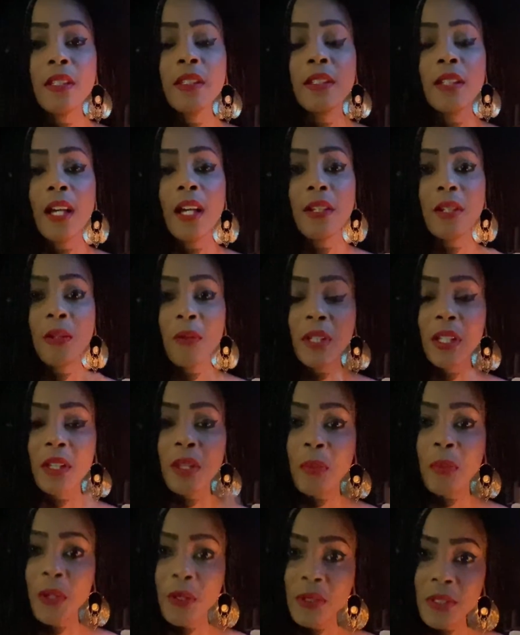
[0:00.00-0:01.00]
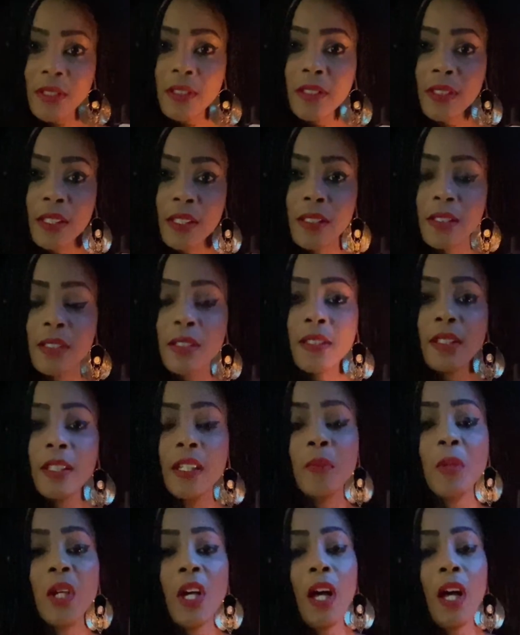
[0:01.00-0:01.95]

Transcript: not knowing that the person sent it to them,